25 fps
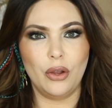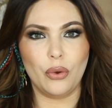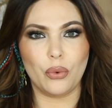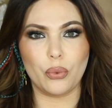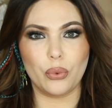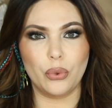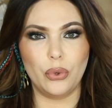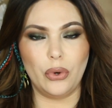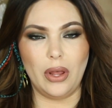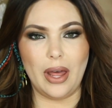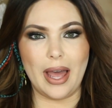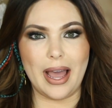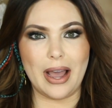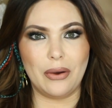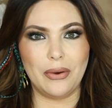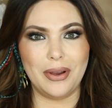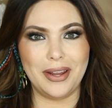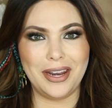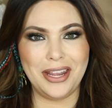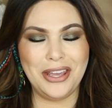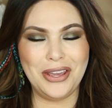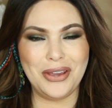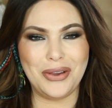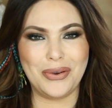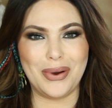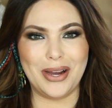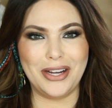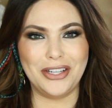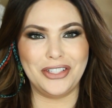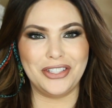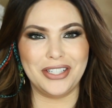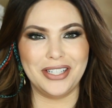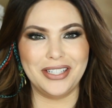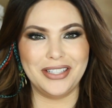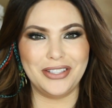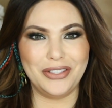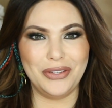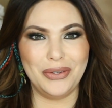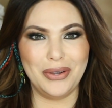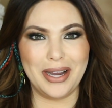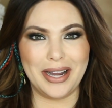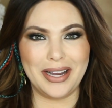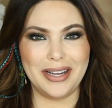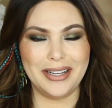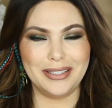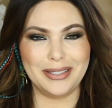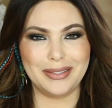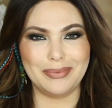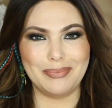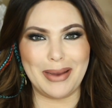rule out any questions you
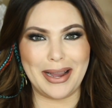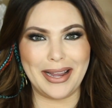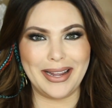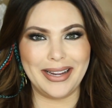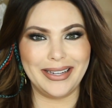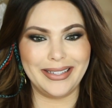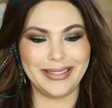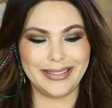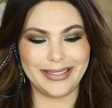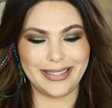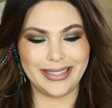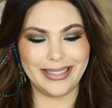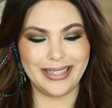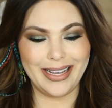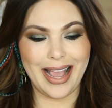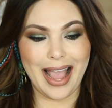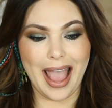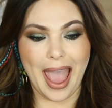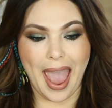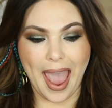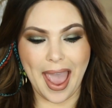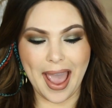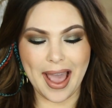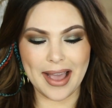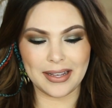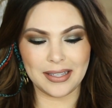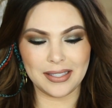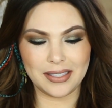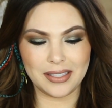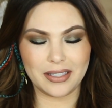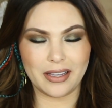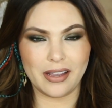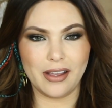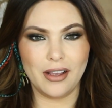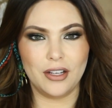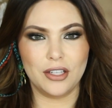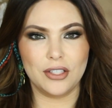guys might ask.